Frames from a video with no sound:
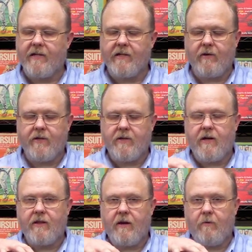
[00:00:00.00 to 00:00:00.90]
So he
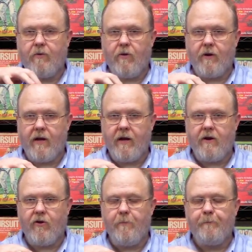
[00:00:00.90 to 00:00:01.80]
took the component
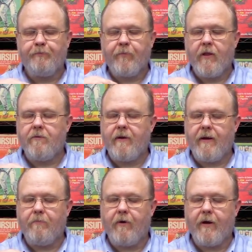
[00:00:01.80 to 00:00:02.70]
here,
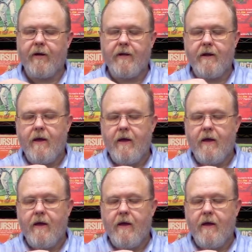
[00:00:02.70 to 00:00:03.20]
3D printed it,